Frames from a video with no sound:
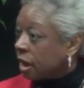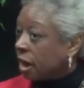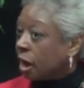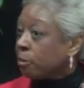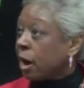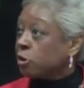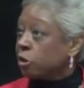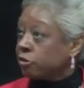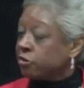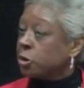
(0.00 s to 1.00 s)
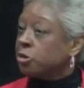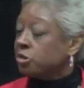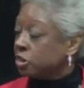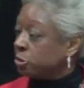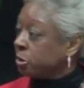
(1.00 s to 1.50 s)
about your first
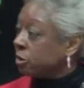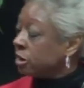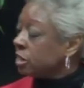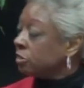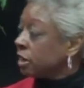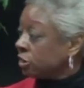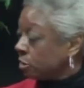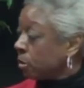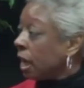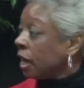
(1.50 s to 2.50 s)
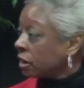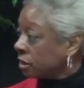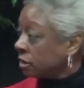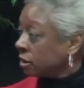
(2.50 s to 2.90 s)
experience as a black